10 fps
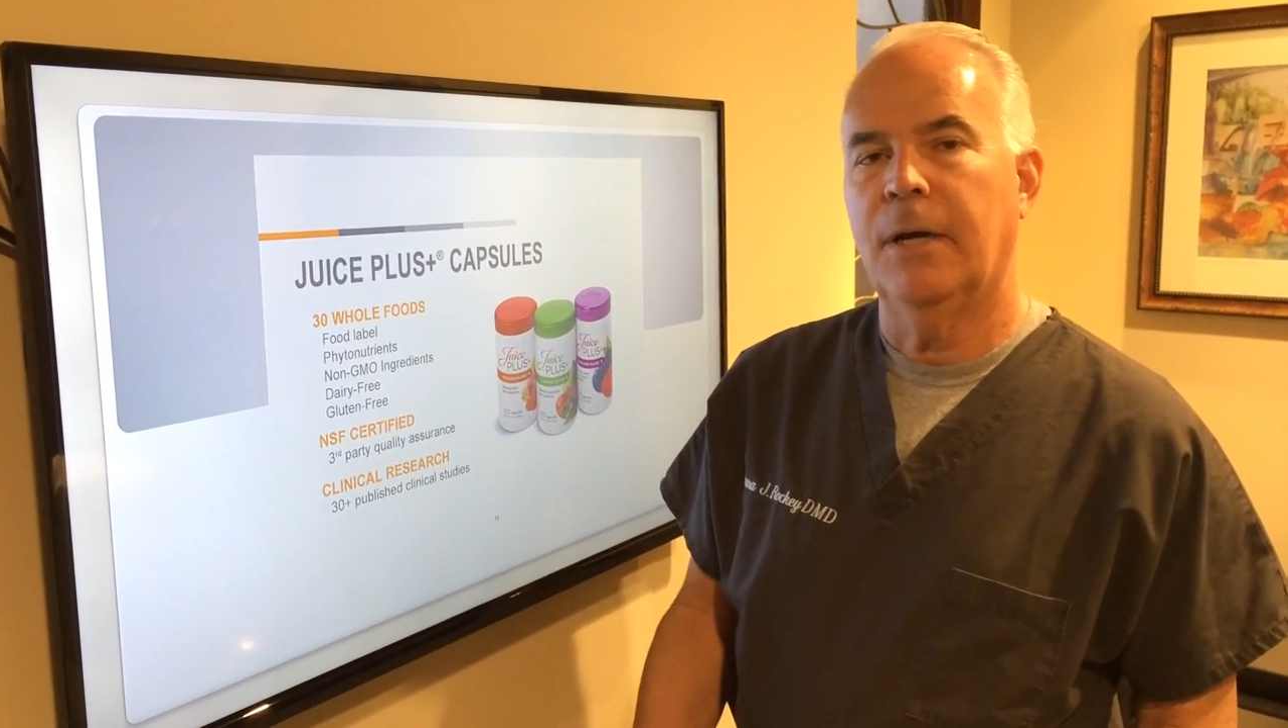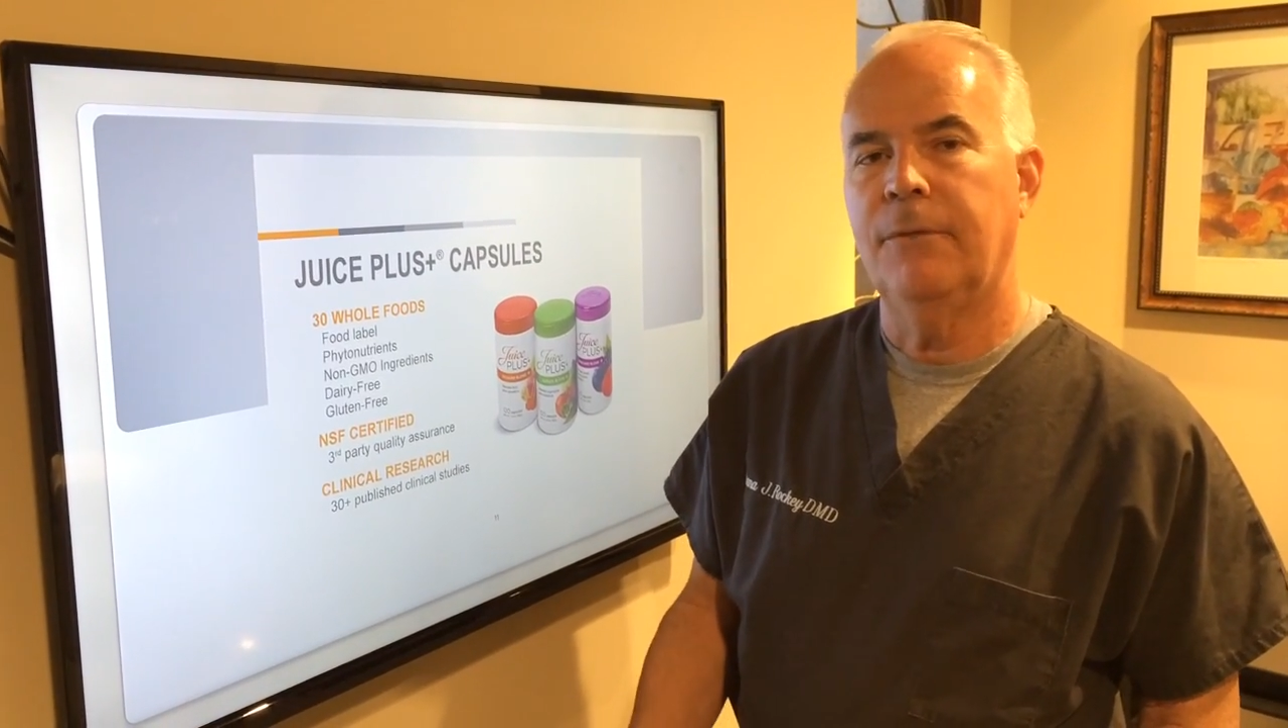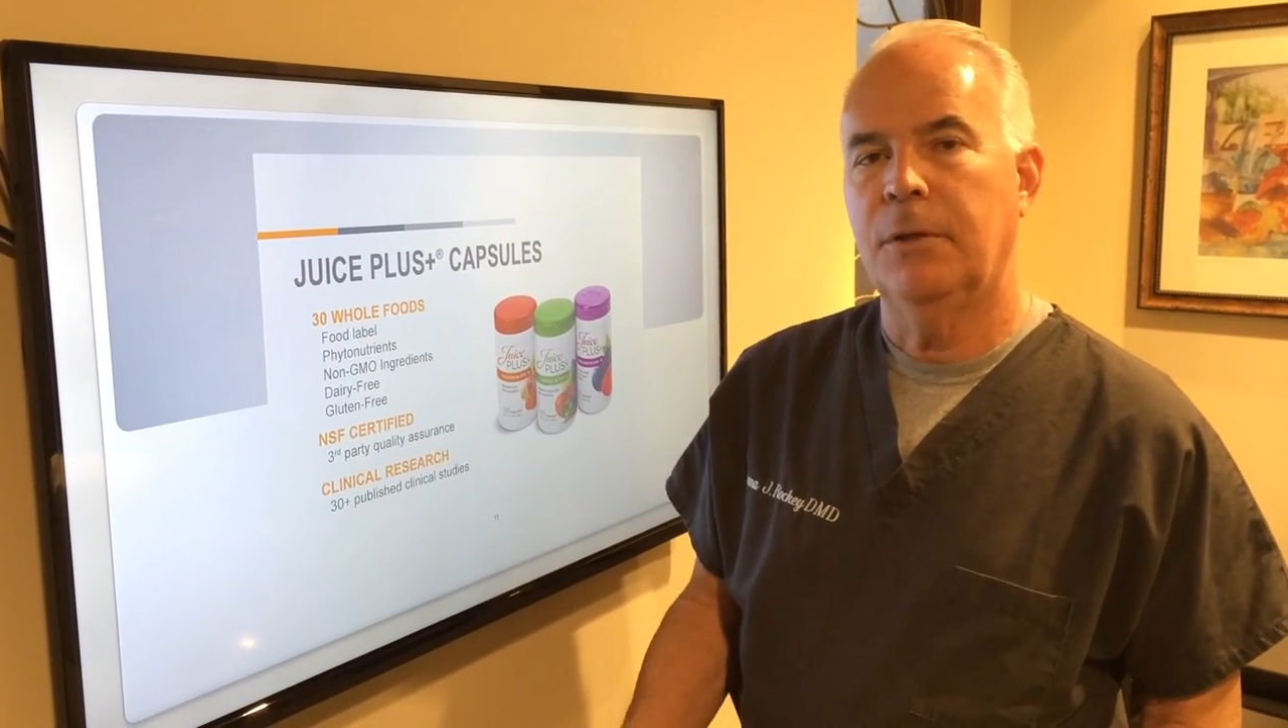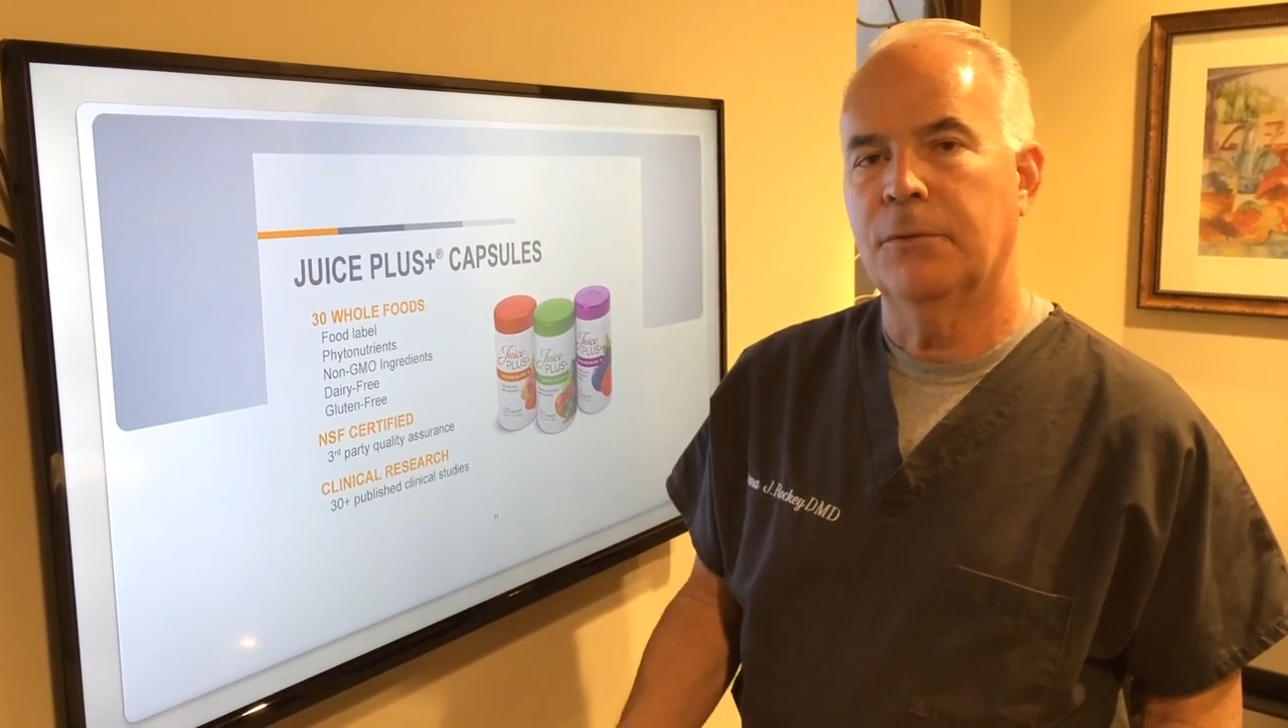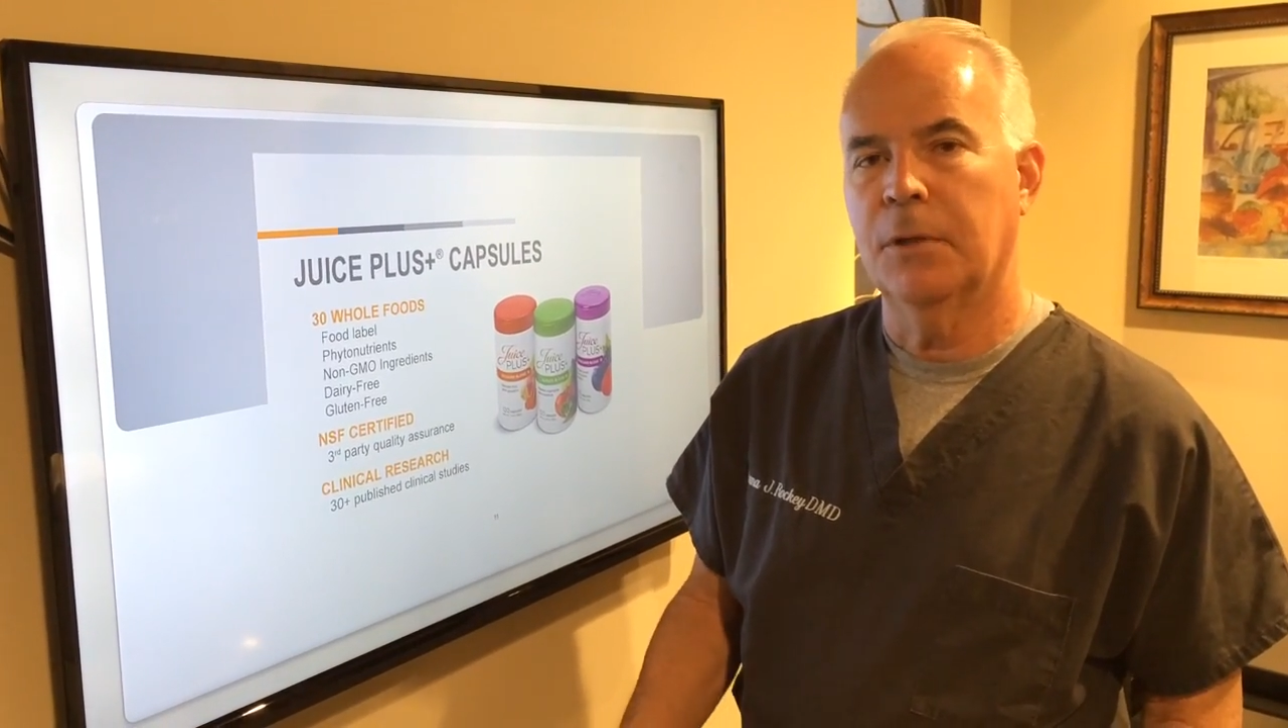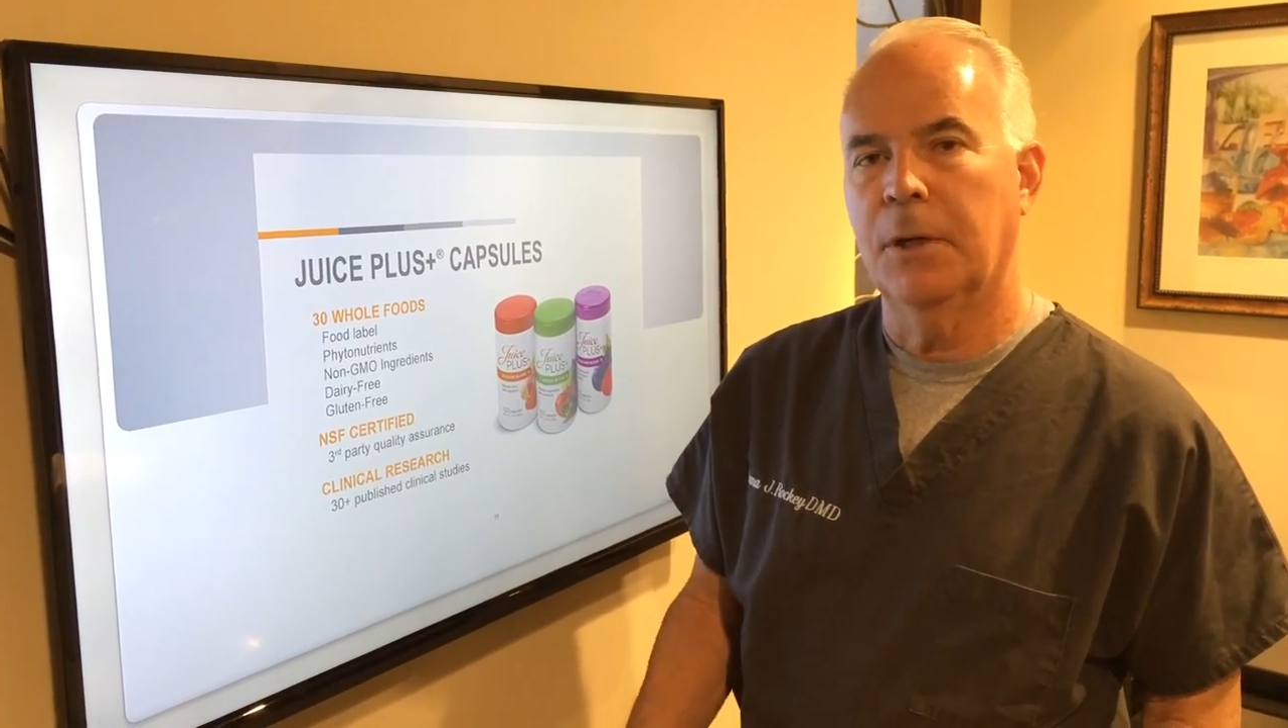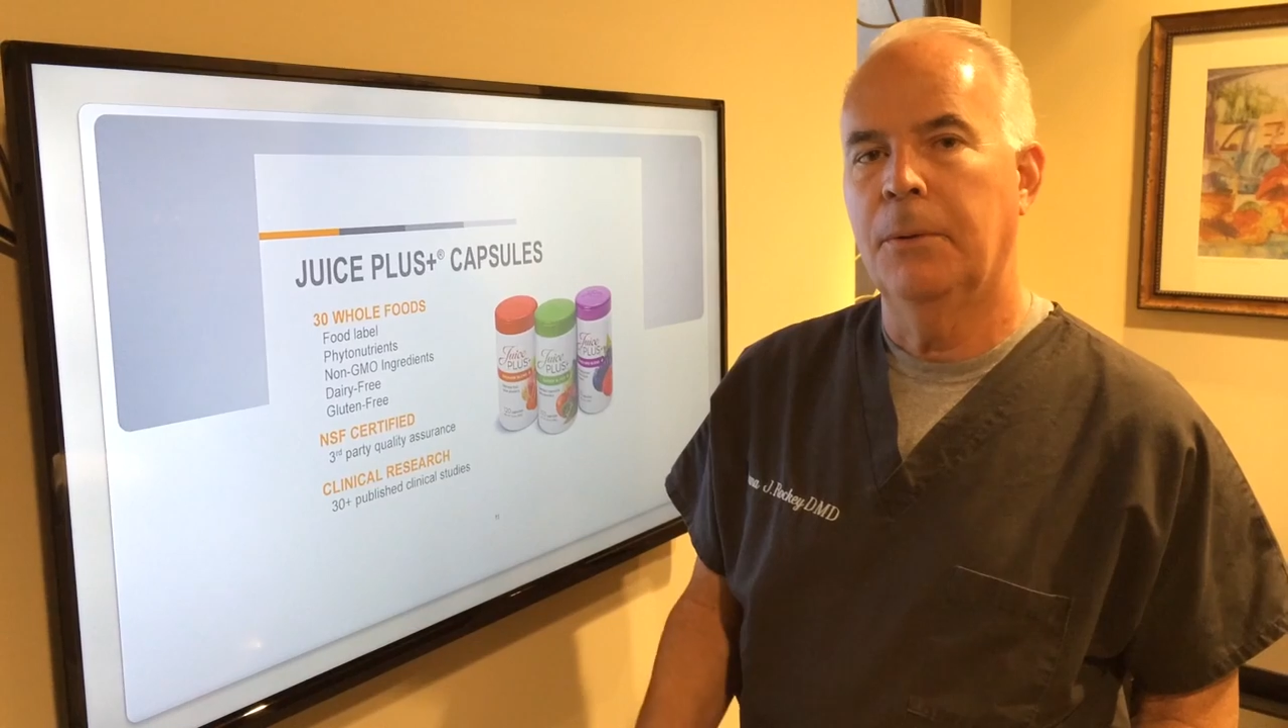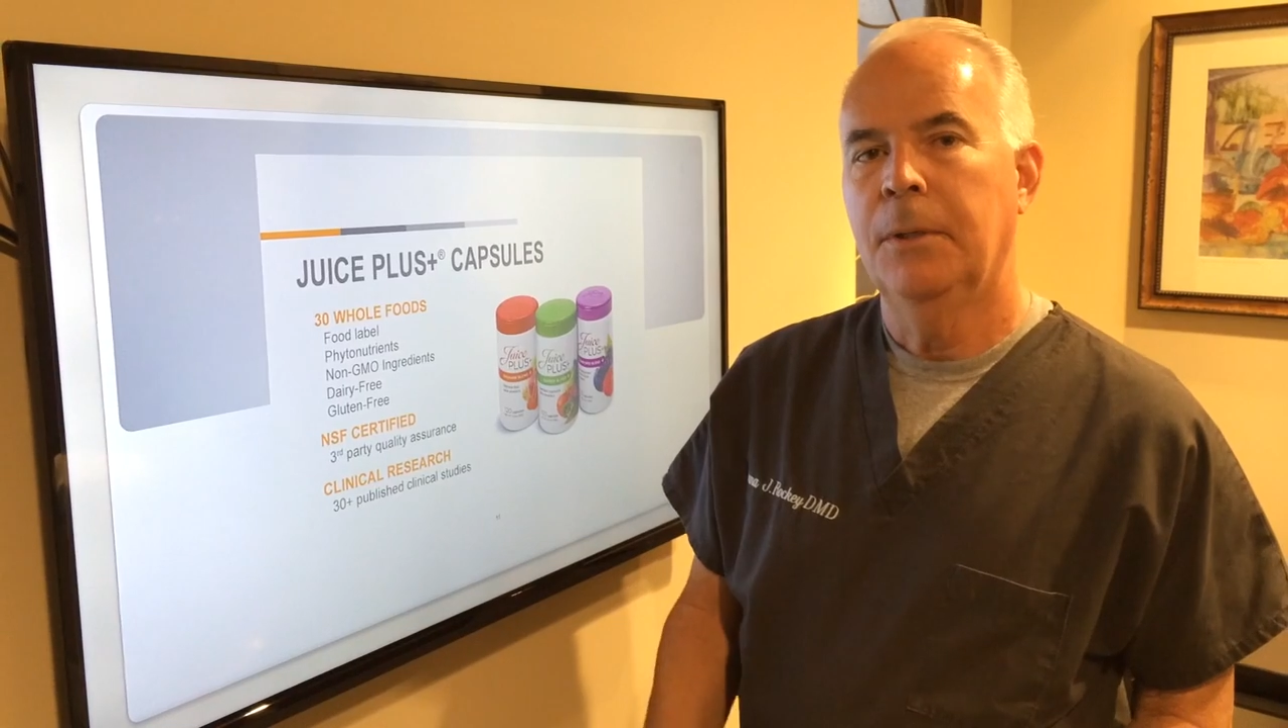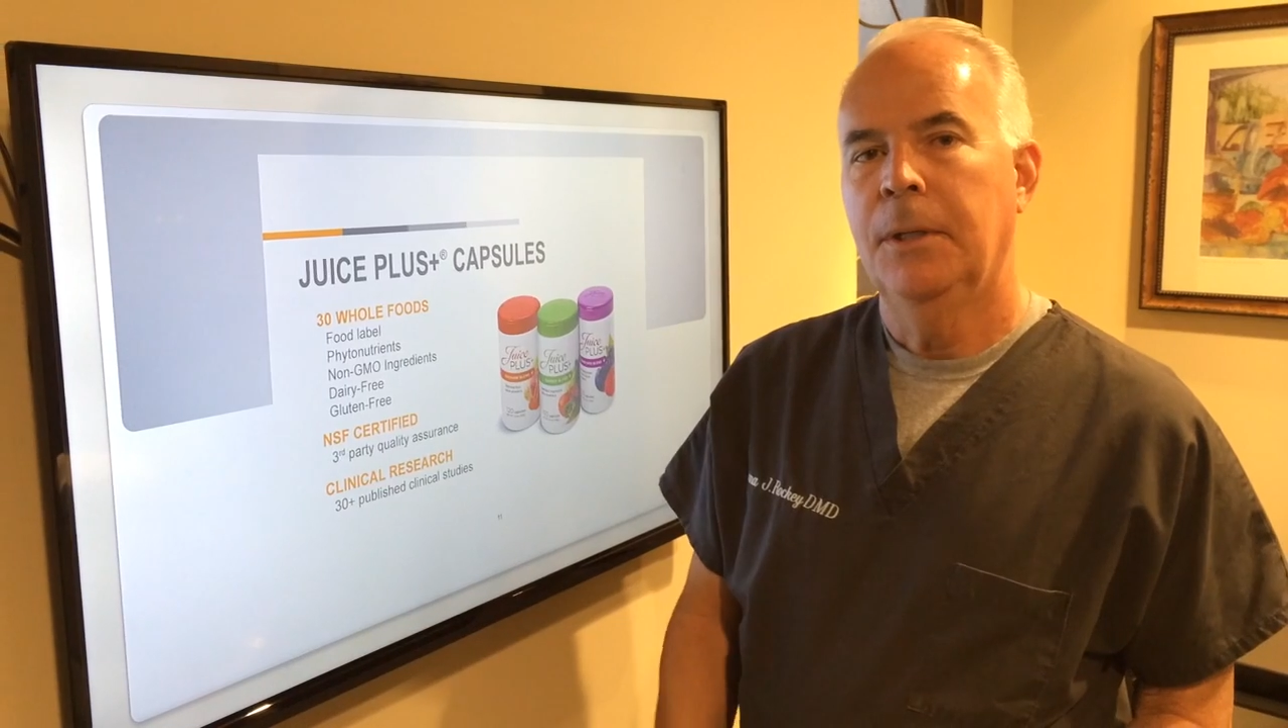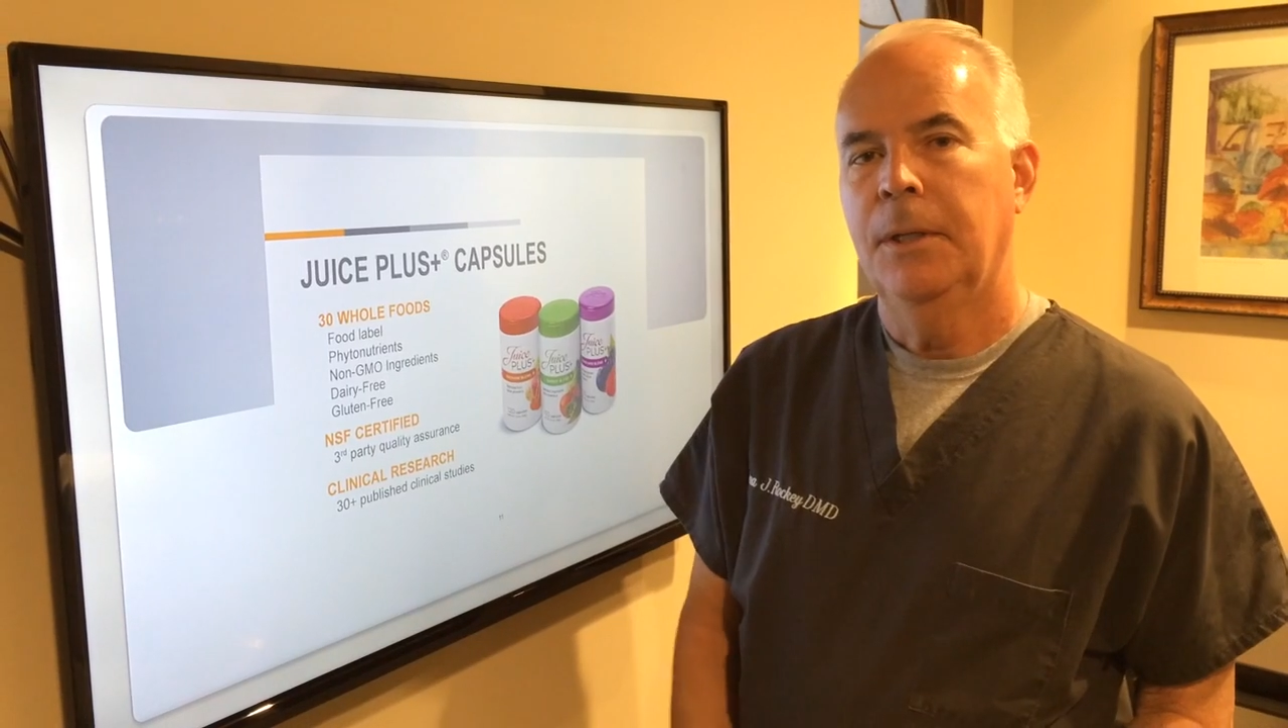five years ago